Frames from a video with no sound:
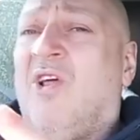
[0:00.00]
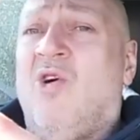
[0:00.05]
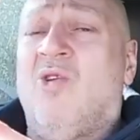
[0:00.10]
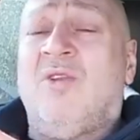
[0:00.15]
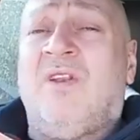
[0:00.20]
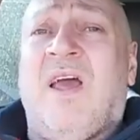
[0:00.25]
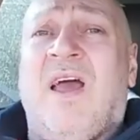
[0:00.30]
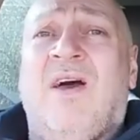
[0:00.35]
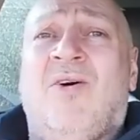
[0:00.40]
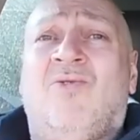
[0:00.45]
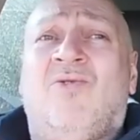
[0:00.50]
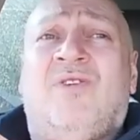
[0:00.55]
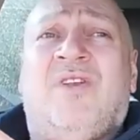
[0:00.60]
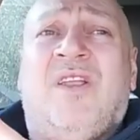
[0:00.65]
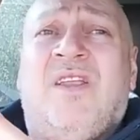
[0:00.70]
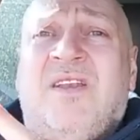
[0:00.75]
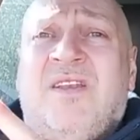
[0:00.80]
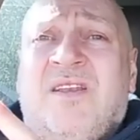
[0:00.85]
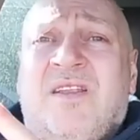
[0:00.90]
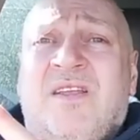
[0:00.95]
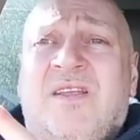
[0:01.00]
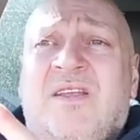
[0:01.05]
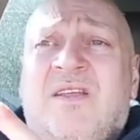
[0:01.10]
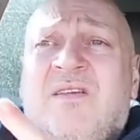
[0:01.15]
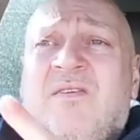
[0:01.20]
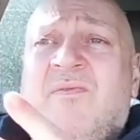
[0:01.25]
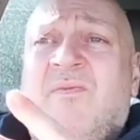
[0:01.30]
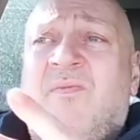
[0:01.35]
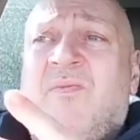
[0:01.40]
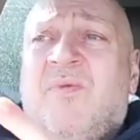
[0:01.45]
lockdown, did
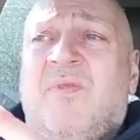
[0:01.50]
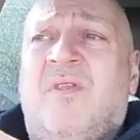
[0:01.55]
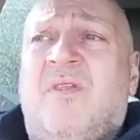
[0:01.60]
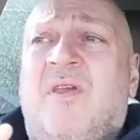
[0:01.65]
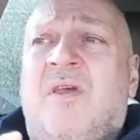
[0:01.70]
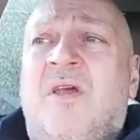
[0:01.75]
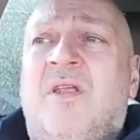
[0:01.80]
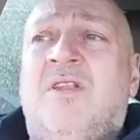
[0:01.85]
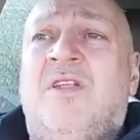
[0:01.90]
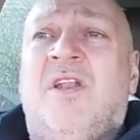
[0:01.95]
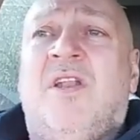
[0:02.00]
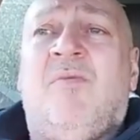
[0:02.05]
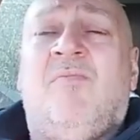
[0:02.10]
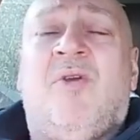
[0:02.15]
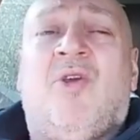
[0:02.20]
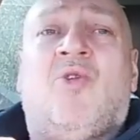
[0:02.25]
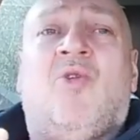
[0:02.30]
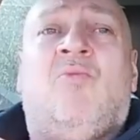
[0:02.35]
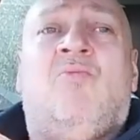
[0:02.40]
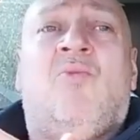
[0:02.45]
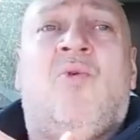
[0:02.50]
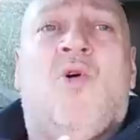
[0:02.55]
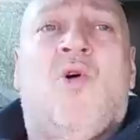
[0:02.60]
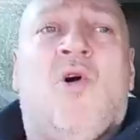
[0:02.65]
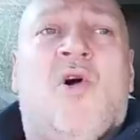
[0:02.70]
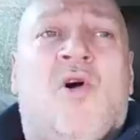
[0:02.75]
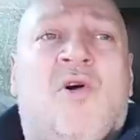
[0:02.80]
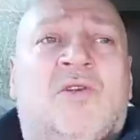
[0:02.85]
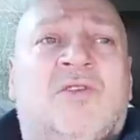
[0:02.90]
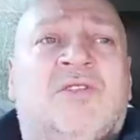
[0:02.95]
it become
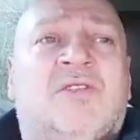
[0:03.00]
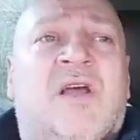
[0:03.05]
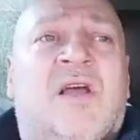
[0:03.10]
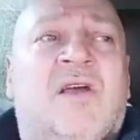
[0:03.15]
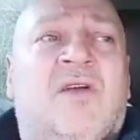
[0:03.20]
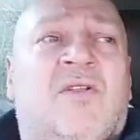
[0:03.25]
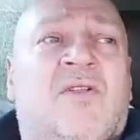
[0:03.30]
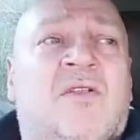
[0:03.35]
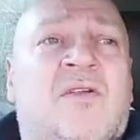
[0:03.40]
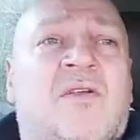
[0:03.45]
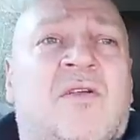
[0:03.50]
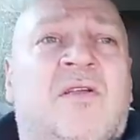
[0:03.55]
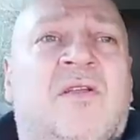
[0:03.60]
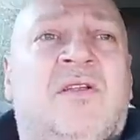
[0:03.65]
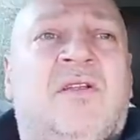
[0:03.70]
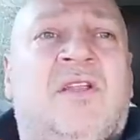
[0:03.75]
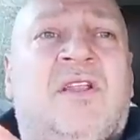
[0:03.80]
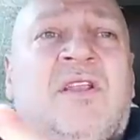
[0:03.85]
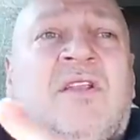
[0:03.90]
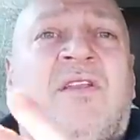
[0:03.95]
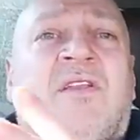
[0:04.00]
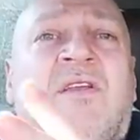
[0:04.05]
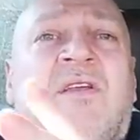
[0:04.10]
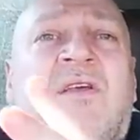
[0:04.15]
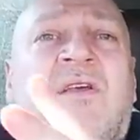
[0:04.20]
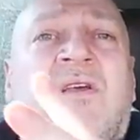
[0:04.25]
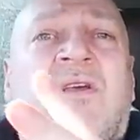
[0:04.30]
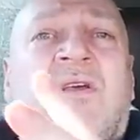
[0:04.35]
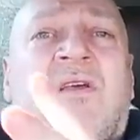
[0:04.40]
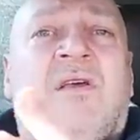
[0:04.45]
more hostile?
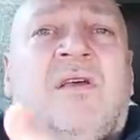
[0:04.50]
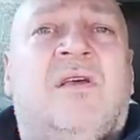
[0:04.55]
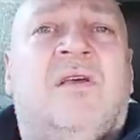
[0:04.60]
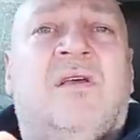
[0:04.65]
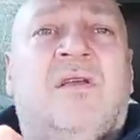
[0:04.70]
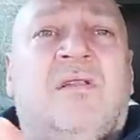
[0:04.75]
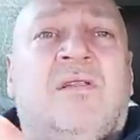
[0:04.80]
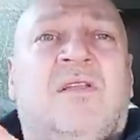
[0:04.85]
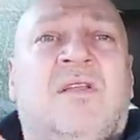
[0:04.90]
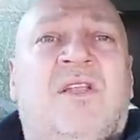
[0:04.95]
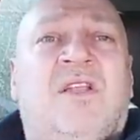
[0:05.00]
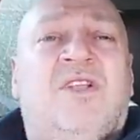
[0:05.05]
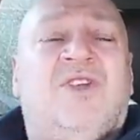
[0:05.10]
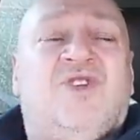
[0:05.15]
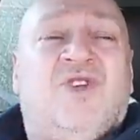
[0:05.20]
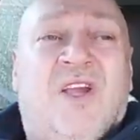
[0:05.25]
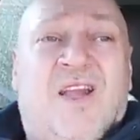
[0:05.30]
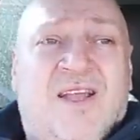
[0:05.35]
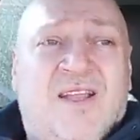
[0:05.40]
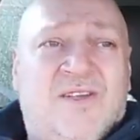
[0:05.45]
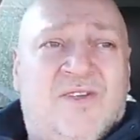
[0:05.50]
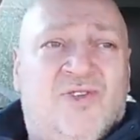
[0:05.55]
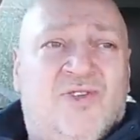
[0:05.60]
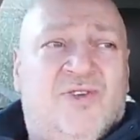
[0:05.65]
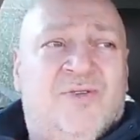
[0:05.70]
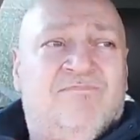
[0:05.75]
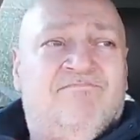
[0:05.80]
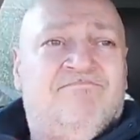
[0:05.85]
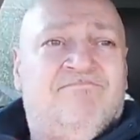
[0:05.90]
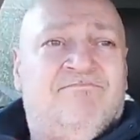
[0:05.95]
Did it
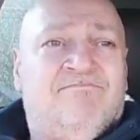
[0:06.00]
change?